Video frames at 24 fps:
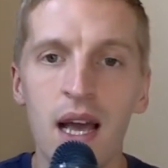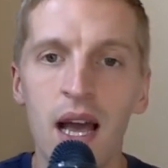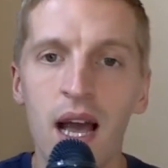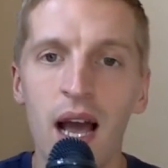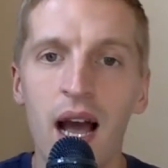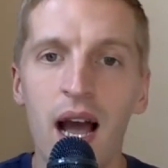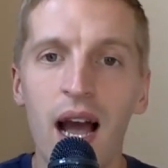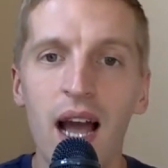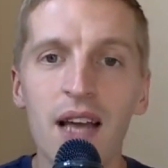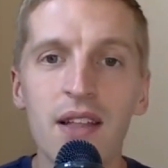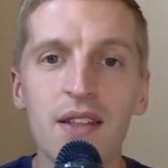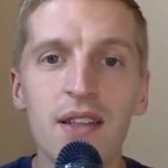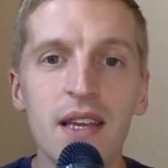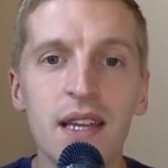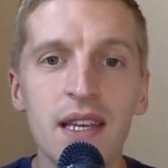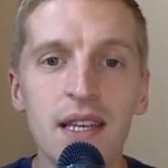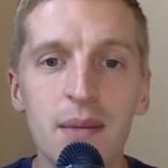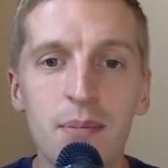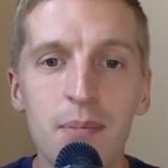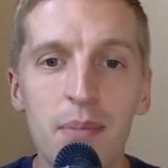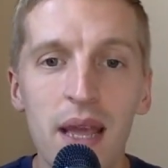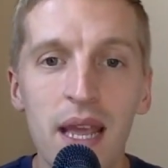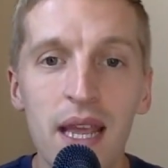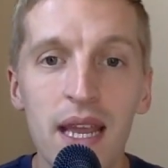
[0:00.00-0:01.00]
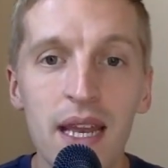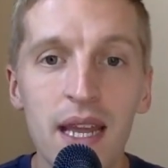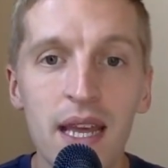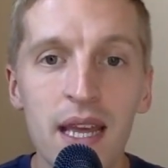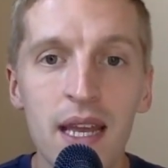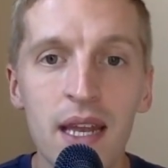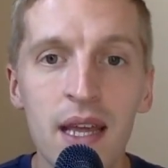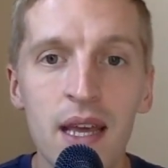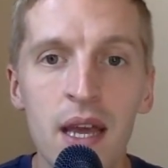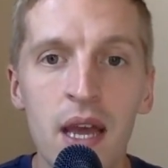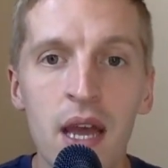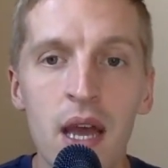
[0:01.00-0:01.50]
highly
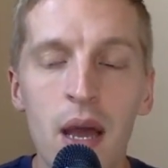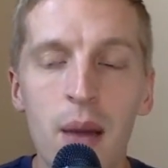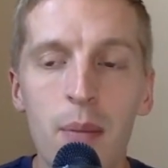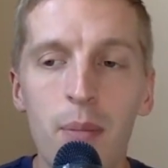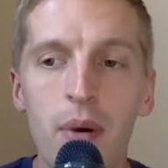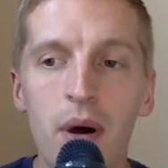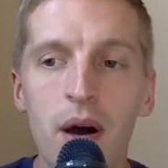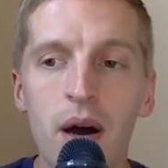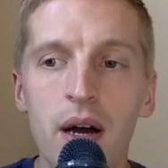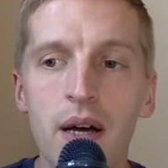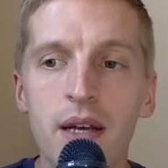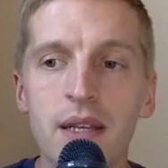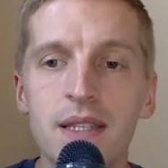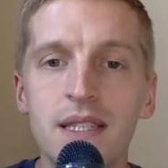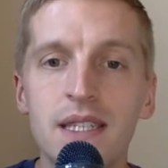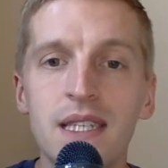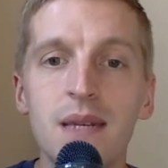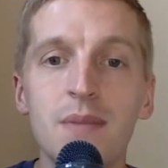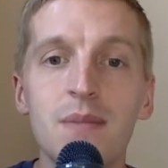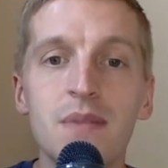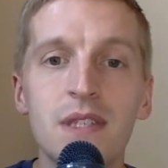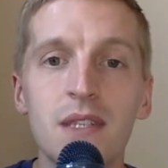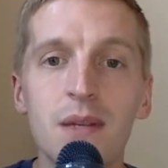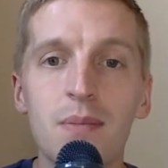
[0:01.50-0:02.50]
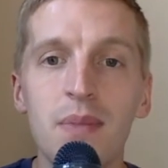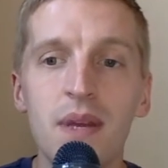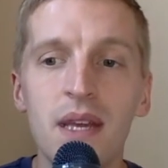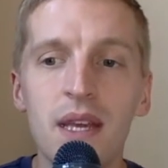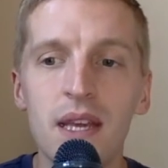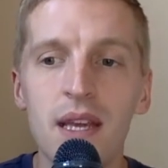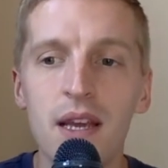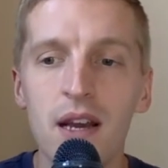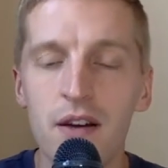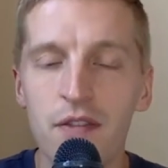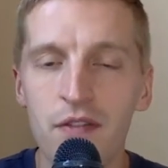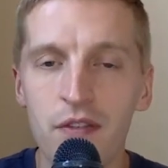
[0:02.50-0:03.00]
debated but seems to
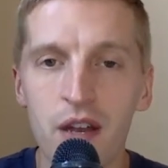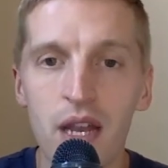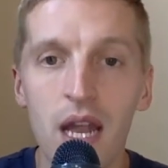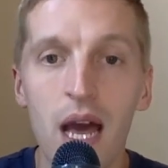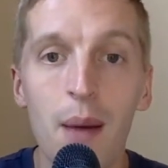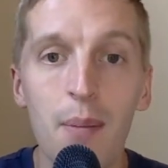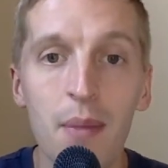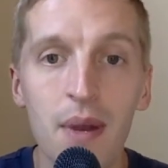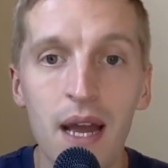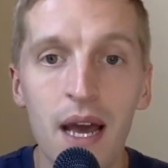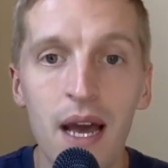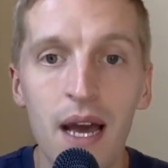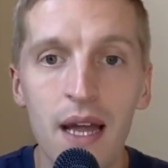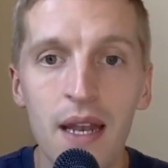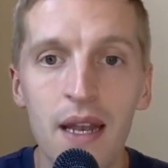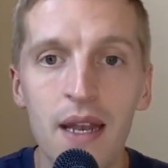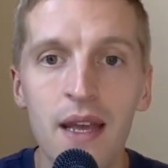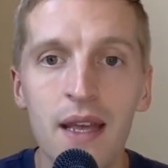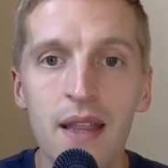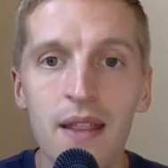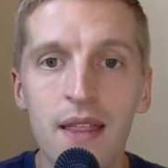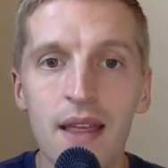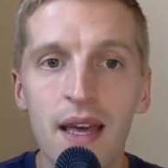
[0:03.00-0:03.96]
be a phenomenon